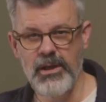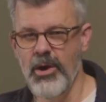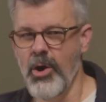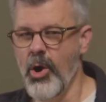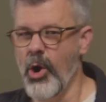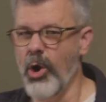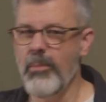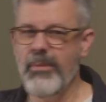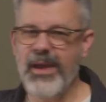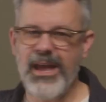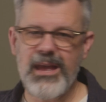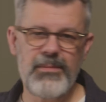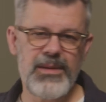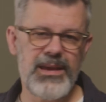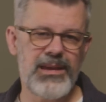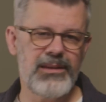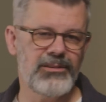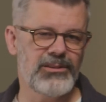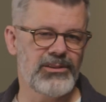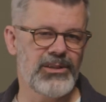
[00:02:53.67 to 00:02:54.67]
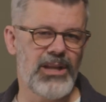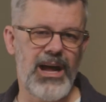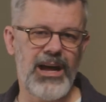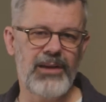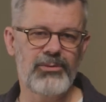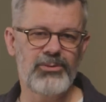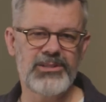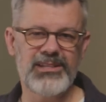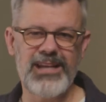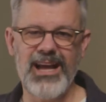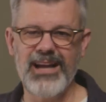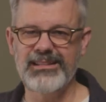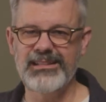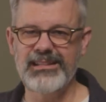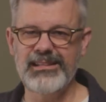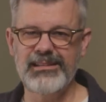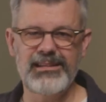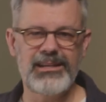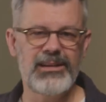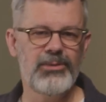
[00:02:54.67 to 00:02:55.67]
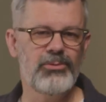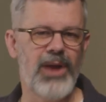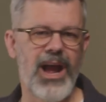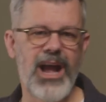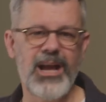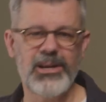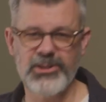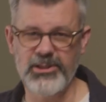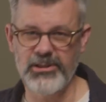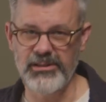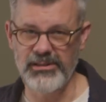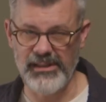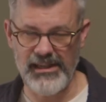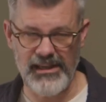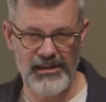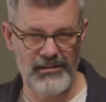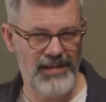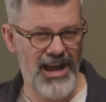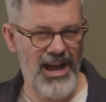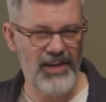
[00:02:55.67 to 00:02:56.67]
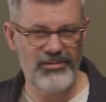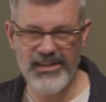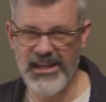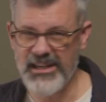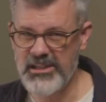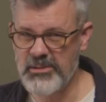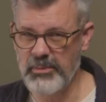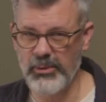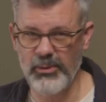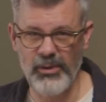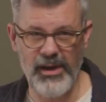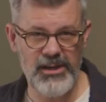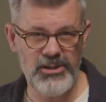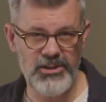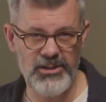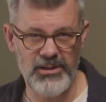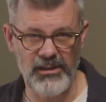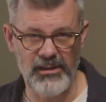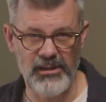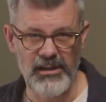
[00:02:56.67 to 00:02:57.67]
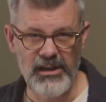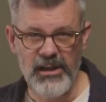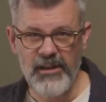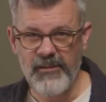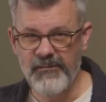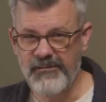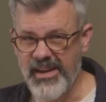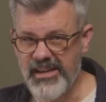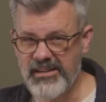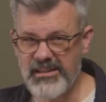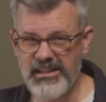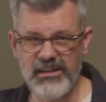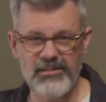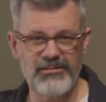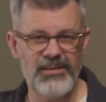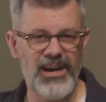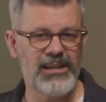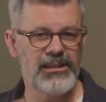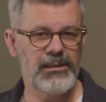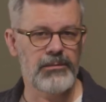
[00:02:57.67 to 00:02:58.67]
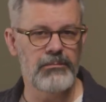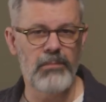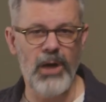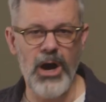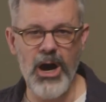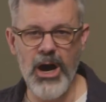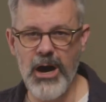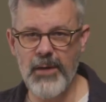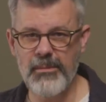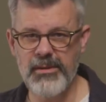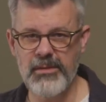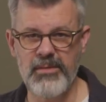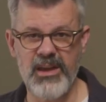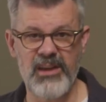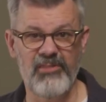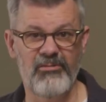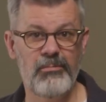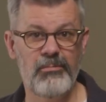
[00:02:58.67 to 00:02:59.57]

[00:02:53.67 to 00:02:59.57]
Or maybe Lot was acting irrationally, out of desperation. Facing a violent mob, he may have